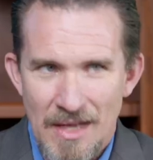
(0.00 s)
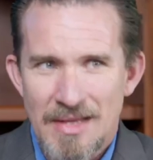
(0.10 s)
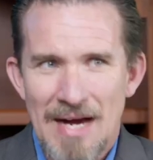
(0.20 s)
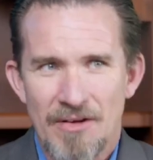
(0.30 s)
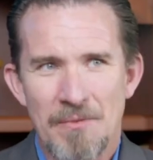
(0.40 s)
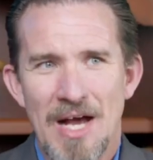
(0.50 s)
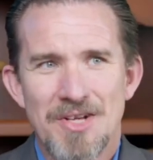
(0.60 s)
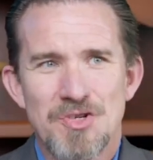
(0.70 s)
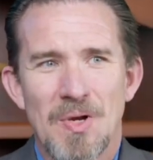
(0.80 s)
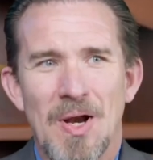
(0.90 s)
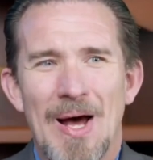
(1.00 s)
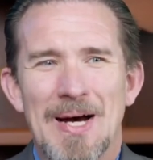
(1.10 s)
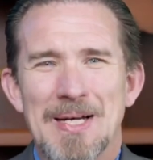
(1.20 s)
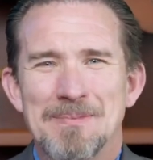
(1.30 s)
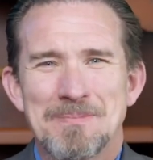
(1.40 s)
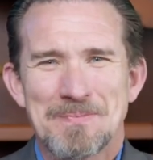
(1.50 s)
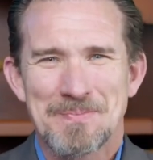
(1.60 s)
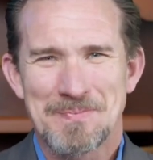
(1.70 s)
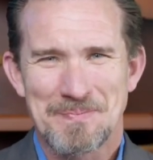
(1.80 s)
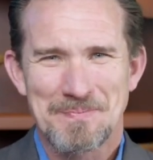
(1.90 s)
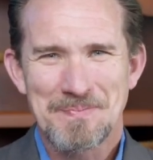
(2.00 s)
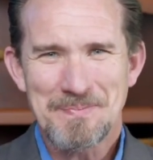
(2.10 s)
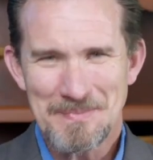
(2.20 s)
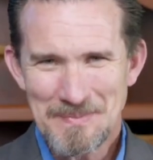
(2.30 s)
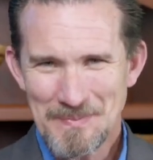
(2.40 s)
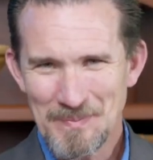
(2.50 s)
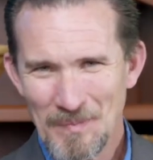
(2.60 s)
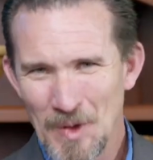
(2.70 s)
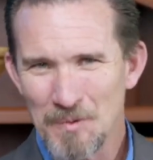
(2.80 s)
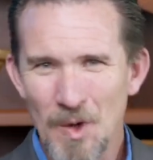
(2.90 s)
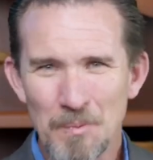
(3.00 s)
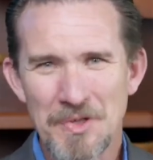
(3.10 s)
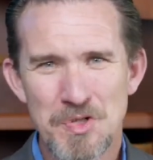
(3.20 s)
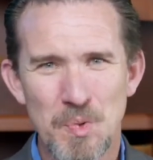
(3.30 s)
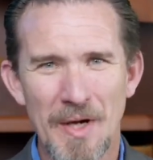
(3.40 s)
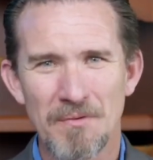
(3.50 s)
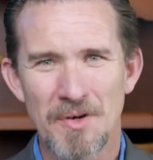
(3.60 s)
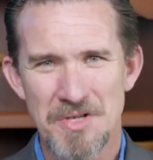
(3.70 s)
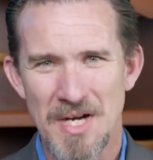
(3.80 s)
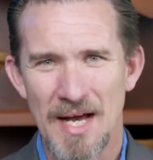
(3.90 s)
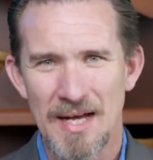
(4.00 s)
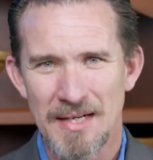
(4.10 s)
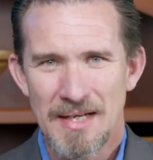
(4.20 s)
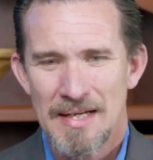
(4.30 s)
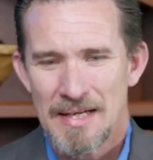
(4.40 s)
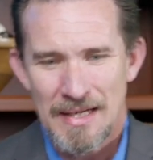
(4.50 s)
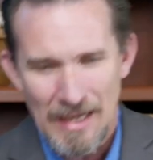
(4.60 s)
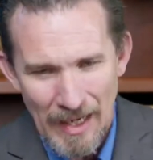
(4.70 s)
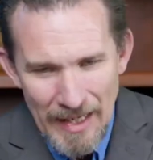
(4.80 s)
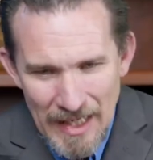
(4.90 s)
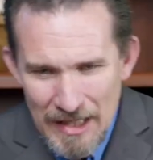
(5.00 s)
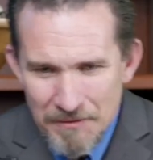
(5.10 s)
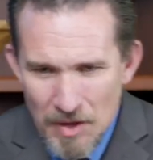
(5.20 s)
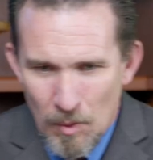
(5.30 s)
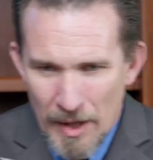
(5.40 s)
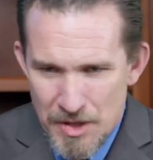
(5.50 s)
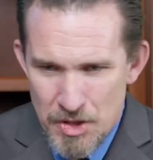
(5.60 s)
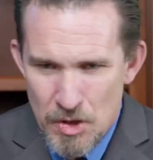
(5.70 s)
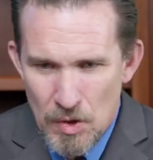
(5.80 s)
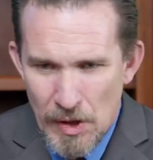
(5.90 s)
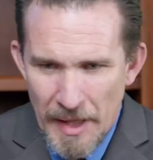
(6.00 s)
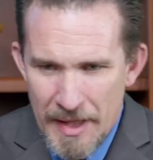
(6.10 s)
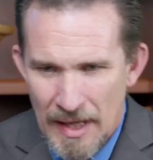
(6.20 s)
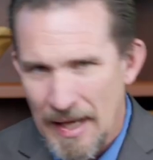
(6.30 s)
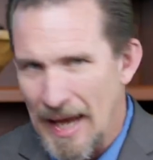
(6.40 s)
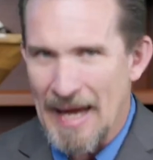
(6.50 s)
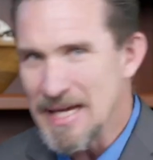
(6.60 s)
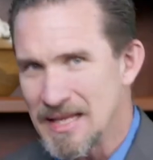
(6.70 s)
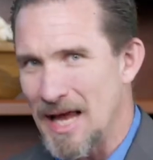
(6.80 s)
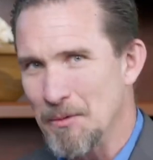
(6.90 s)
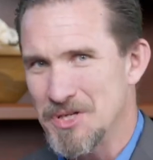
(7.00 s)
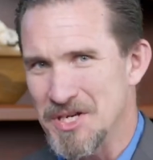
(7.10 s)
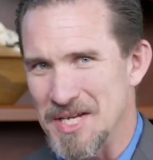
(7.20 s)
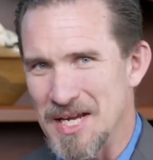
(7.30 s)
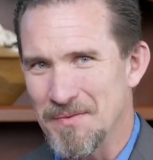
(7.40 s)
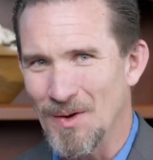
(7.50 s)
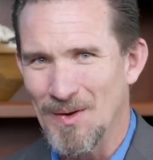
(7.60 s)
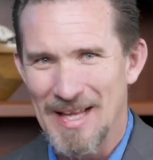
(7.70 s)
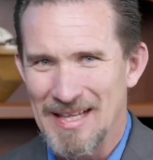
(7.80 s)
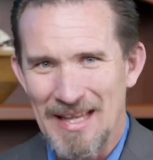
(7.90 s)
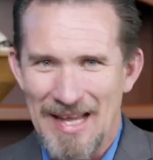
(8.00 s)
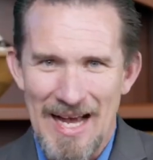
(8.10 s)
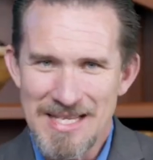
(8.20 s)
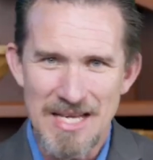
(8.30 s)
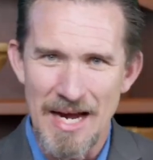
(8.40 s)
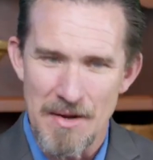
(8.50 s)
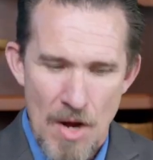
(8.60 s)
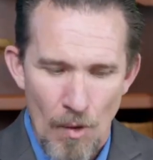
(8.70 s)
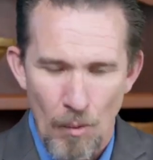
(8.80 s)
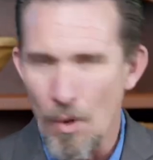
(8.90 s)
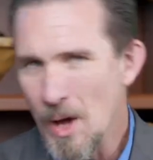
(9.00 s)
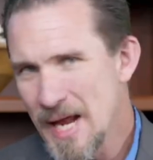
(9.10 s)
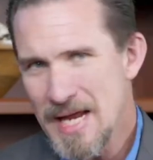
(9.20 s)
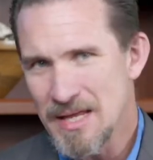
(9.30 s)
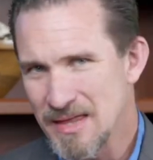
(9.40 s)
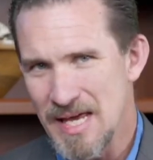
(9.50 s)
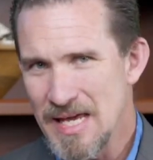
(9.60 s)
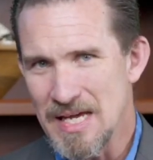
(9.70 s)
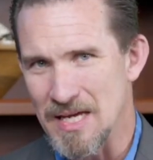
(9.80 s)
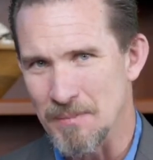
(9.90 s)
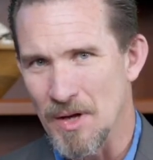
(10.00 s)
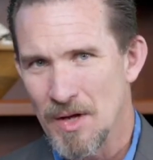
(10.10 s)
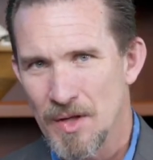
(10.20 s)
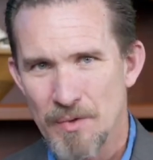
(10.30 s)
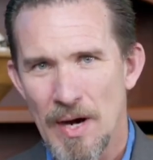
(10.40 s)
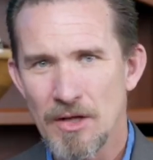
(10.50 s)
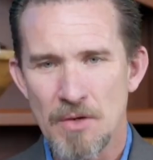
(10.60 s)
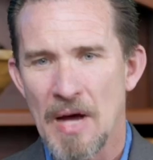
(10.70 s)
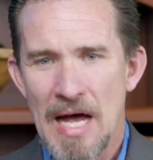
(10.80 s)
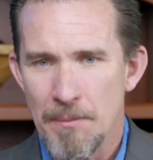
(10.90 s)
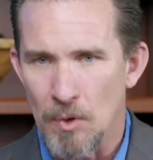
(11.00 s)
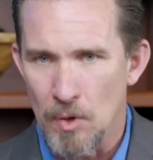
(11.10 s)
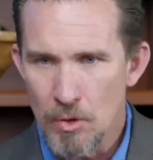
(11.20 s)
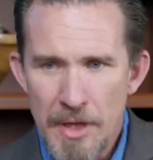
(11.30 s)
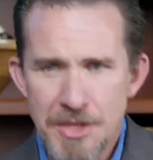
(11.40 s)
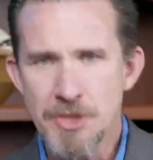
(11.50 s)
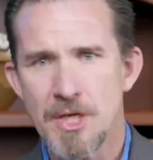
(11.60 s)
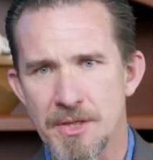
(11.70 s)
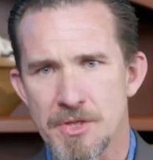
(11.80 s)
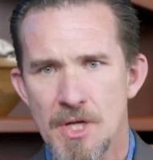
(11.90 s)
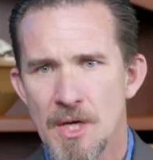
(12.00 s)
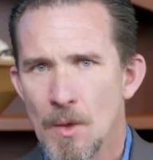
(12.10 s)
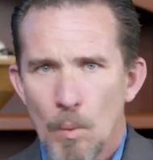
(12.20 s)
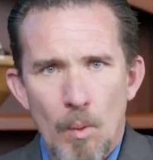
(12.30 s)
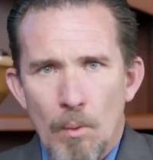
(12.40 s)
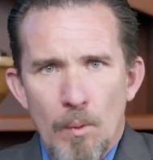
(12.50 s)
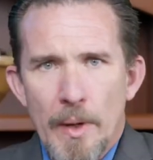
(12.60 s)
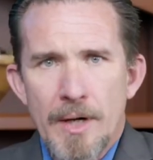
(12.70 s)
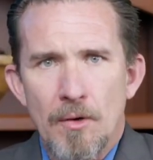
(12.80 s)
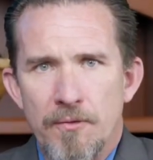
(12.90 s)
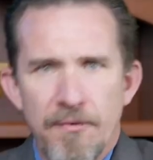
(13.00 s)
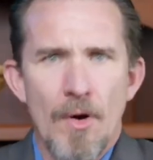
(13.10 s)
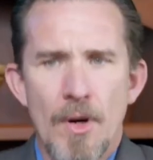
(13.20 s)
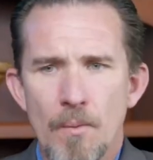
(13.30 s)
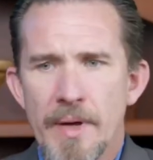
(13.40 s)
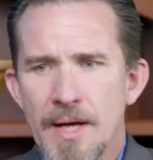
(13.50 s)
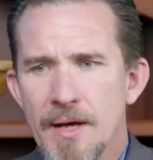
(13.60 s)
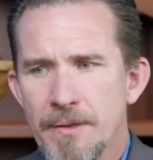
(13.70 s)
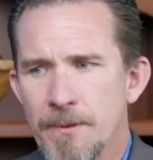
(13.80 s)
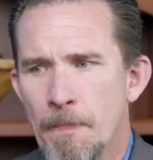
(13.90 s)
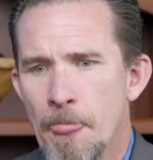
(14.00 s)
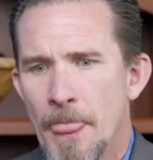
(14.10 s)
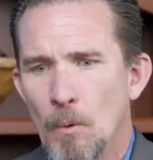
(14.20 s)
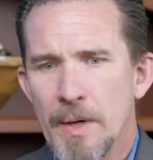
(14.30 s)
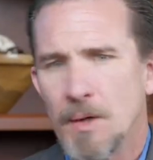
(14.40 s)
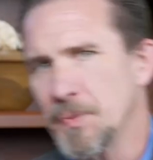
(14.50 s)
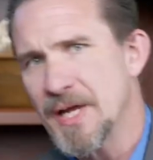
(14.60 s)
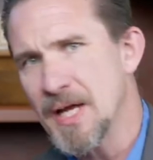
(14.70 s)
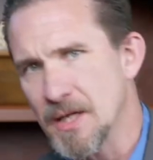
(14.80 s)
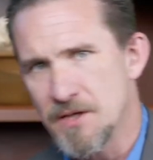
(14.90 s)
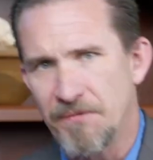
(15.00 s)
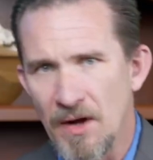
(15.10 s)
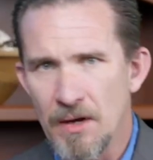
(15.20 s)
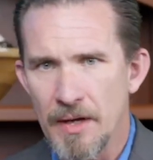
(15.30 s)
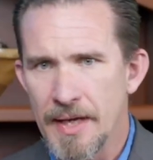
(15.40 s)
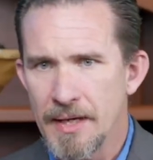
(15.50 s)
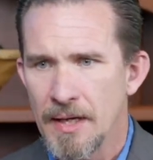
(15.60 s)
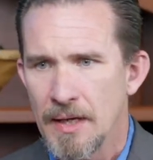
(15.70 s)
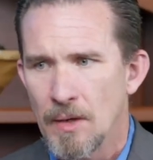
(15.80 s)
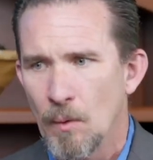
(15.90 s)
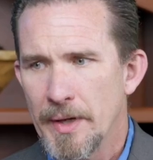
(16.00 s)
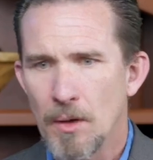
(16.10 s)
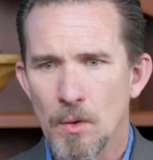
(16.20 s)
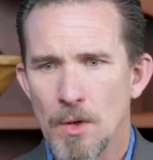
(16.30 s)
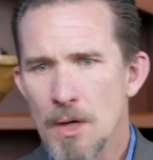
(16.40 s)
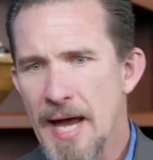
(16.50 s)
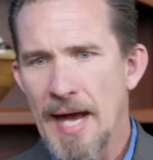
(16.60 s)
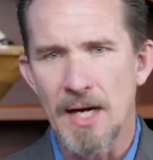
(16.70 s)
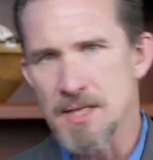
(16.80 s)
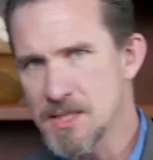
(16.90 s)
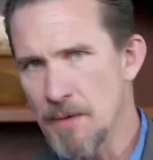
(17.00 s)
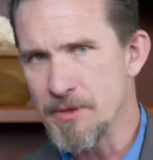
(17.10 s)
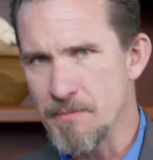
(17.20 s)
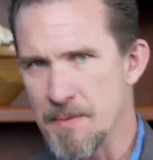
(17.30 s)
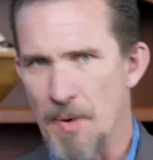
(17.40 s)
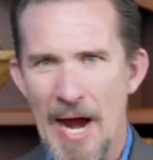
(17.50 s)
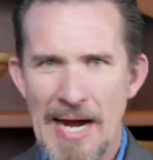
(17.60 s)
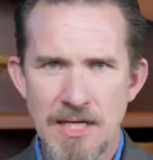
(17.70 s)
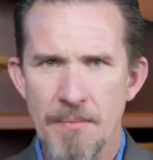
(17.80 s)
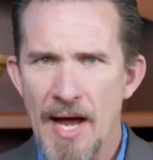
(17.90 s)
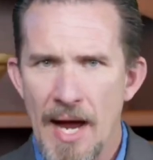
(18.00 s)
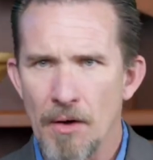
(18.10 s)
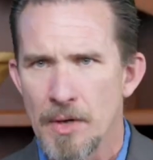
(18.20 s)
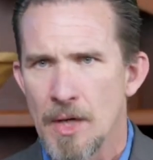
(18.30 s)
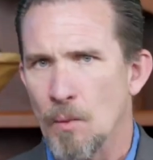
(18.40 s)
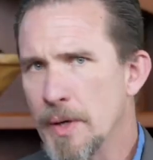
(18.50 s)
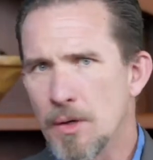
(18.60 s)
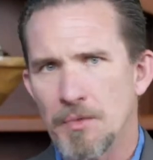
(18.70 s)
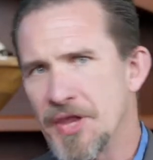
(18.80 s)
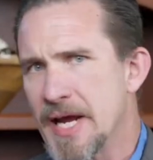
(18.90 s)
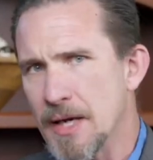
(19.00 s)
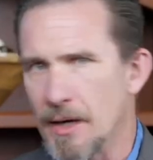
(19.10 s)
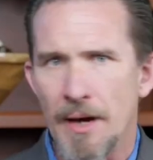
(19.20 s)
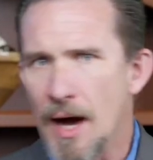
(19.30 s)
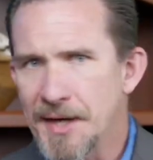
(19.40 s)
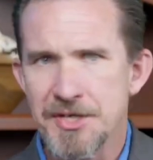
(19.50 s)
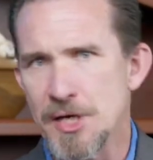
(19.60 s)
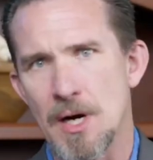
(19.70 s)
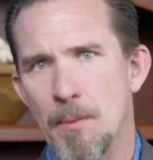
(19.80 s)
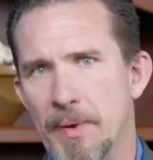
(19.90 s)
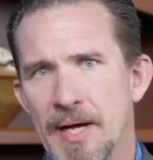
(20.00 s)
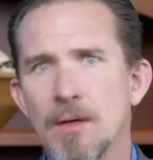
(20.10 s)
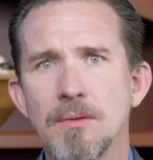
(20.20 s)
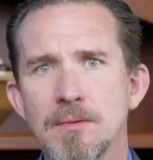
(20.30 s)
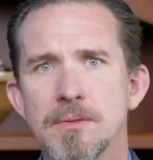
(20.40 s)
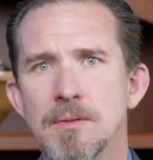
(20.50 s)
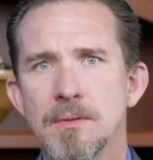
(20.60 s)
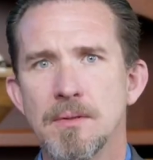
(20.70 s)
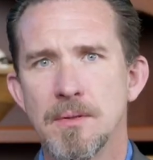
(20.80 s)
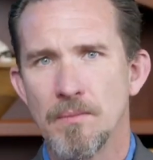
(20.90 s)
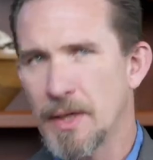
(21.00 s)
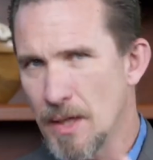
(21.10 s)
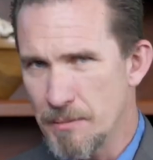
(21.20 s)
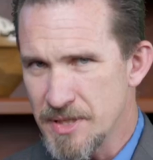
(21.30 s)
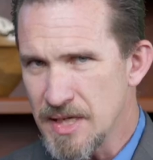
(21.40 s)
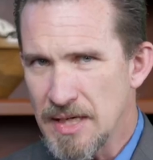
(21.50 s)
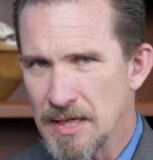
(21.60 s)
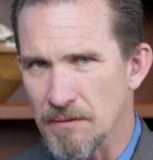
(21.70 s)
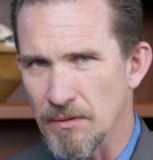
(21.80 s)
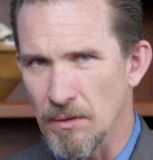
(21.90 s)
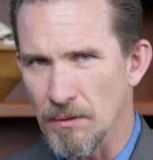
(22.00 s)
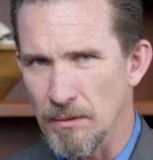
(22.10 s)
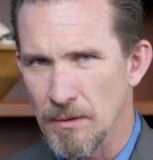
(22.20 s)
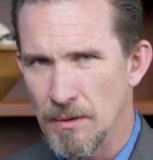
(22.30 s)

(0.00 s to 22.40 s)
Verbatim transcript: Doesn't that remind you a lot of Romans 12, verse 9? Cleave to what is good, hate that which is evil. That's a running theme throughout the Bible. Christians, we don't flirt with, we don't think it's fun, we don't look at it as something to be bragged about, we don't think it a notch in our belt. When it comes to evil,